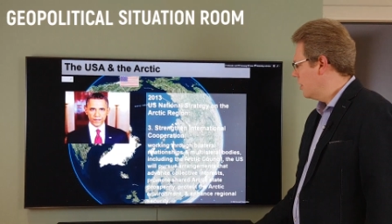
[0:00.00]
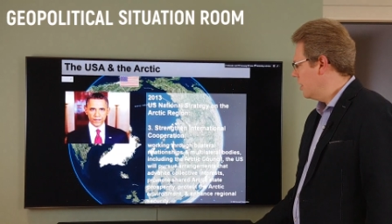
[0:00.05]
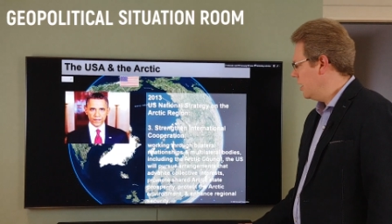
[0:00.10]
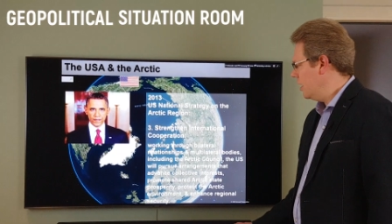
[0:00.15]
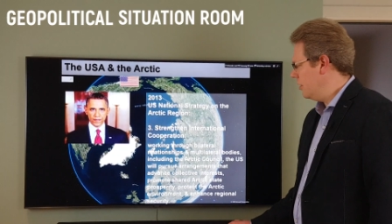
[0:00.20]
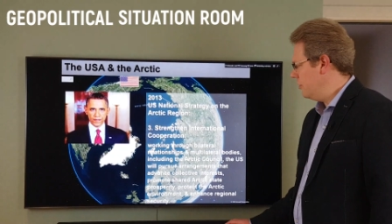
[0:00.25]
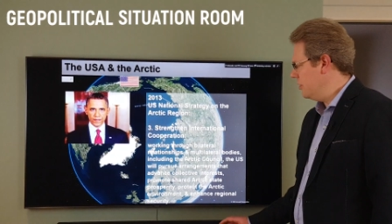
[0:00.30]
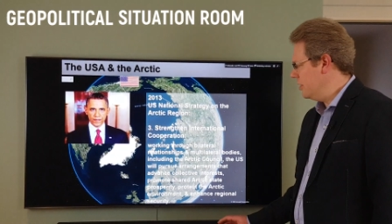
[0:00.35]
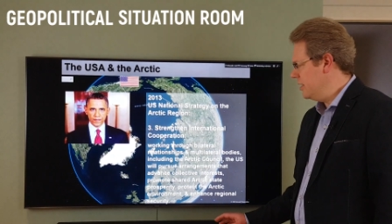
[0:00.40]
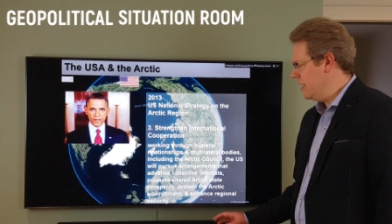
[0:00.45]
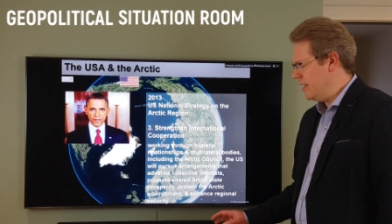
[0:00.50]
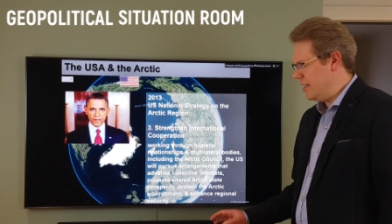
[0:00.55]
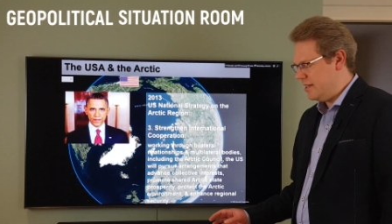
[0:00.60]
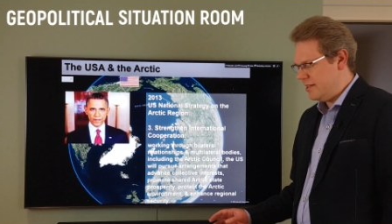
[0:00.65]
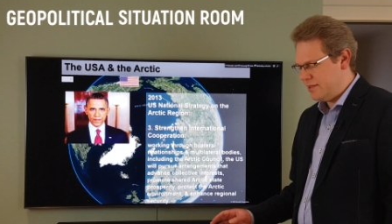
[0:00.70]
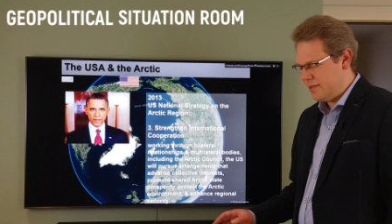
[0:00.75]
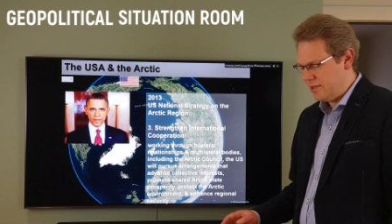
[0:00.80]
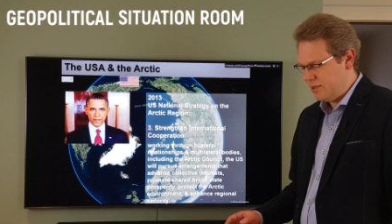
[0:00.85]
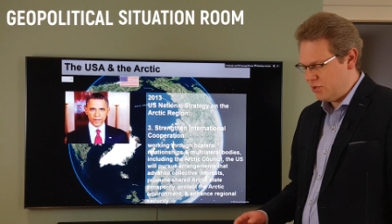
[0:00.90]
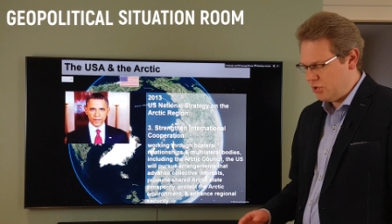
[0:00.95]
here it
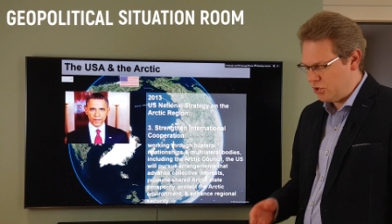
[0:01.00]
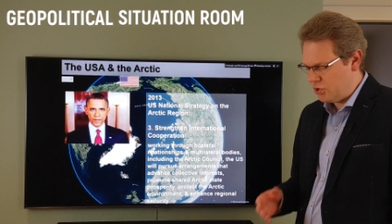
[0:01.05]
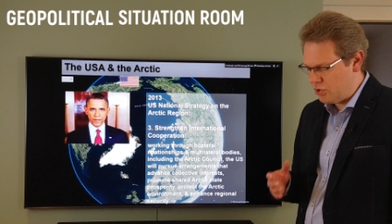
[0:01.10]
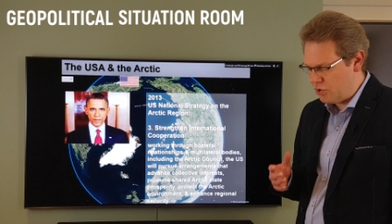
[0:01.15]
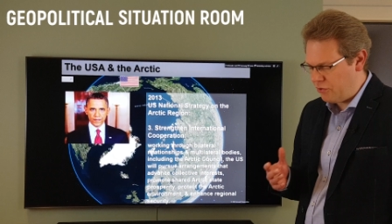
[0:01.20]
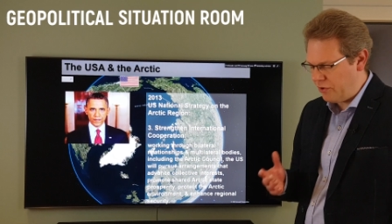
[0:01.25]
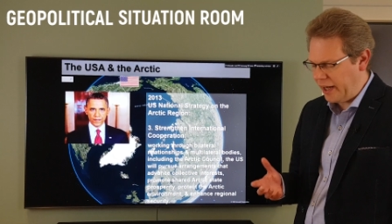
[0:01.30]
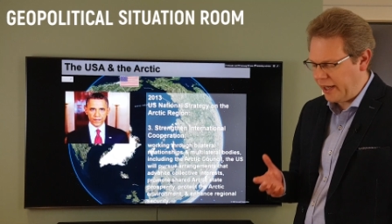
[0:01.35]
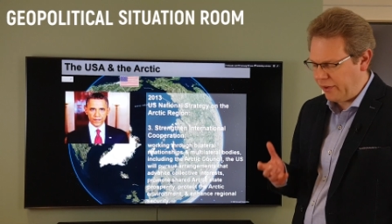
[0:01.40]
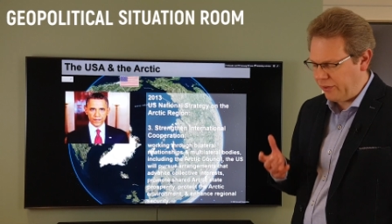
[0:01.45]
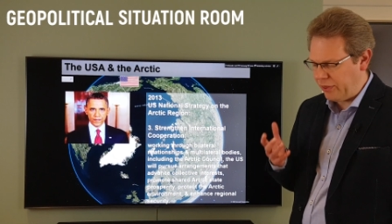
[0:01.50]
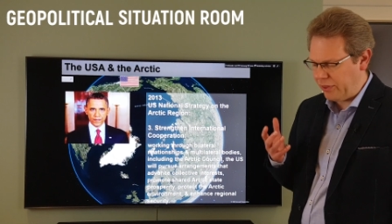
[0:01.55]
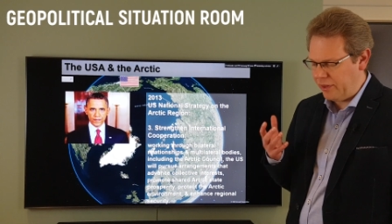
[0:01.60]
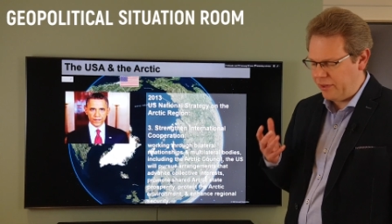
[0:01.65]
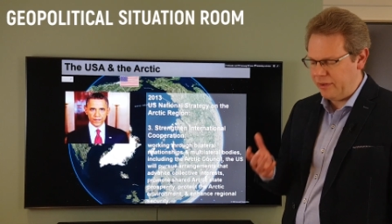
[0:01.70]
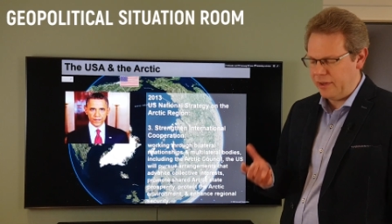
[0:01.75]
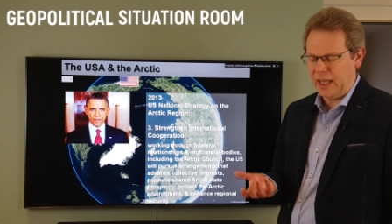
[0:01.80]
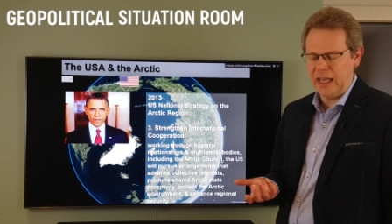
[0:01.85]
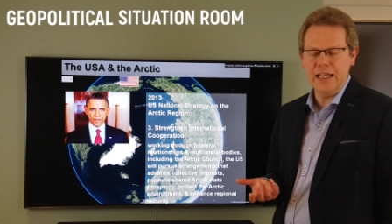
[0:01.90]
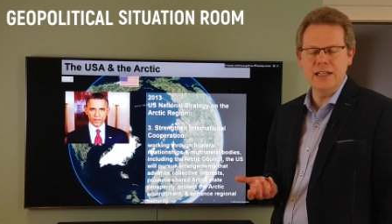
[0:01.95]
is,
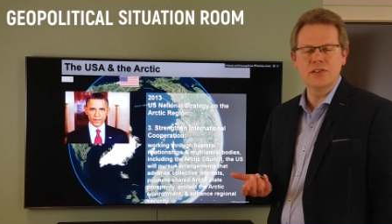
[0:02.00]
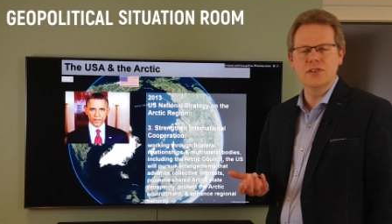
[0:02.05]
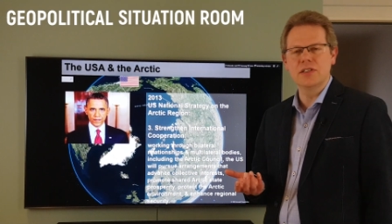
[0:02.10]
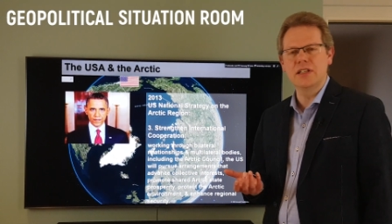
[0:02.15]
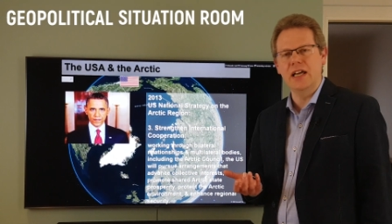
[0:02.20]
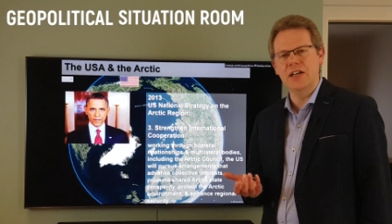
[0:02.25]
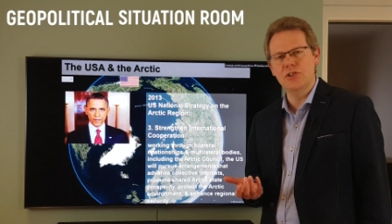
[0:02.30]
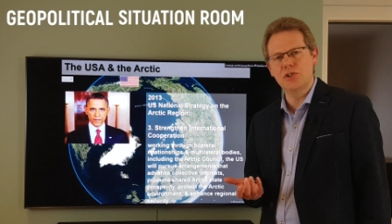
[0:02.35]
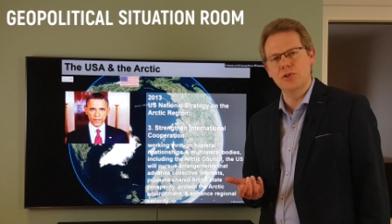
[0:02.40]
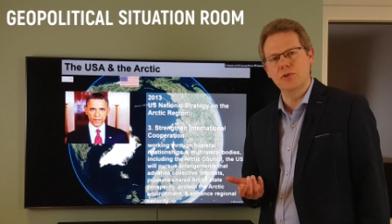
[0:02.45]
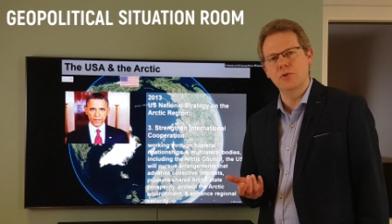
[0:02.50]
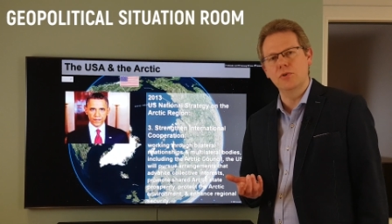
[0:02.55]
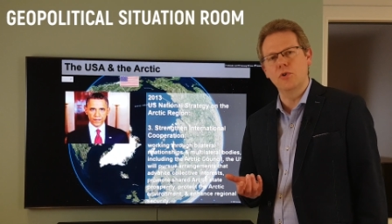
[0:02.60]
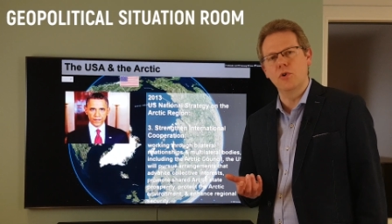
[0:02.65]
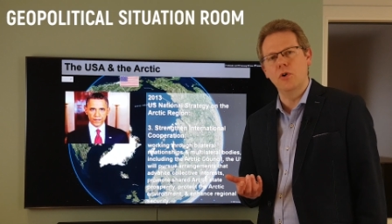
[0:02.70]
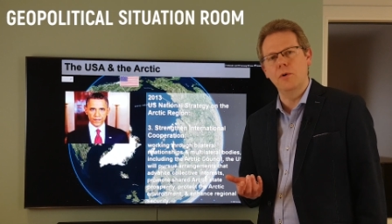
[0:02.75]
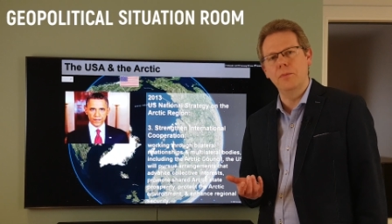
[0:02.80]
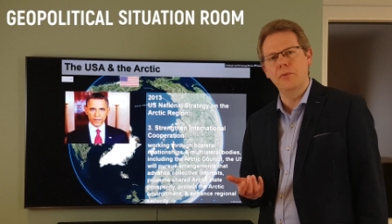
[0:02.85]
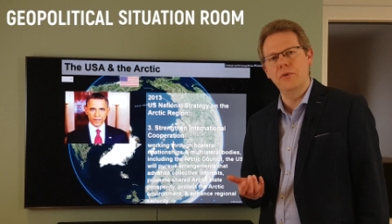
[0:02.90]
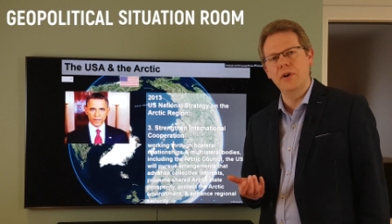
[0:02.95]
strengthen international
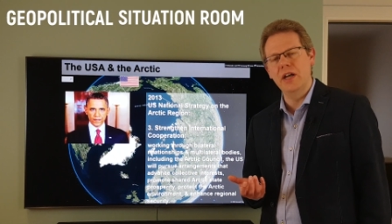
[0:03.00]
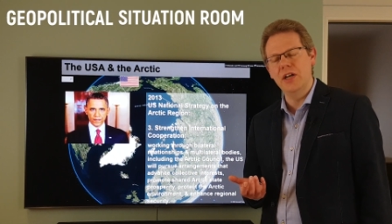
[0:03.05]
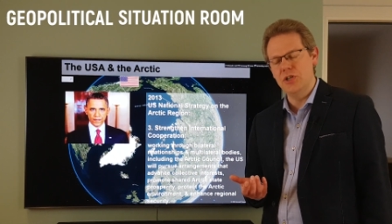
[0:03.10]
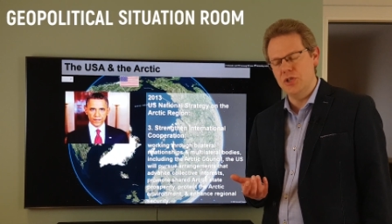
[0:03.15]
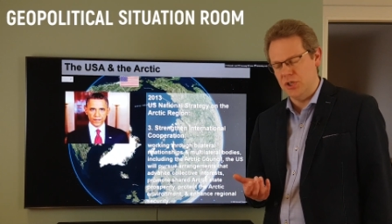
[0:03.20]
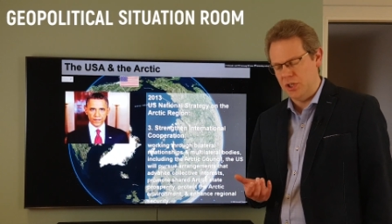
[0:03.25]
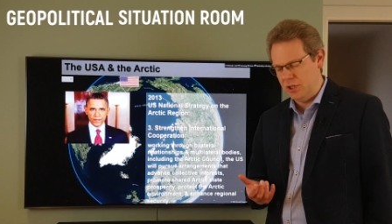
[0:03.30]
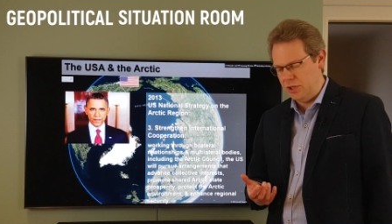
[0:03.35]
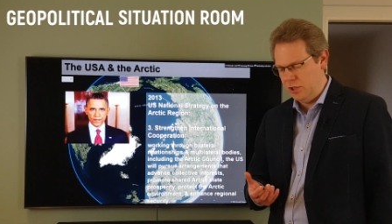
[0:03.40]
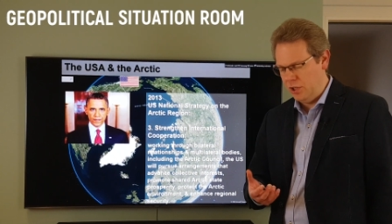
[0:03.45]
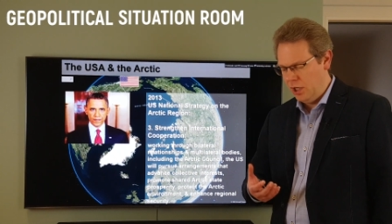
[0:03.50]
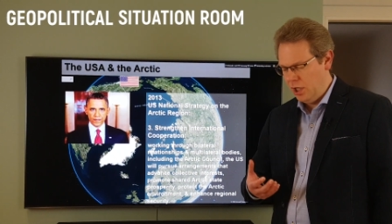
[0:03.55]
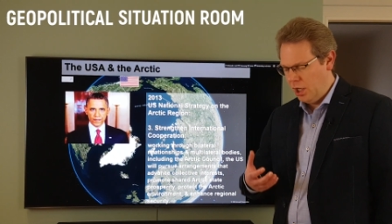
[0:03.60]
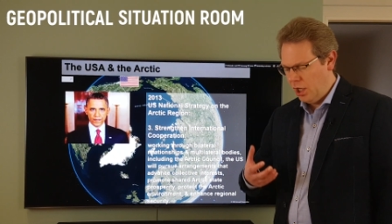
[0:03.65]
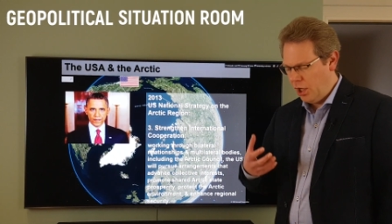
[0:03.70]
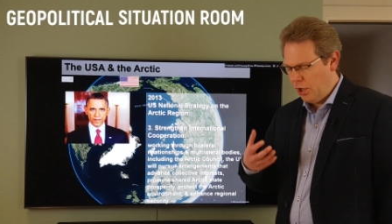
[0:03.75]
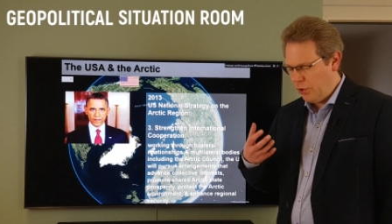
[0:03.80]
cooperation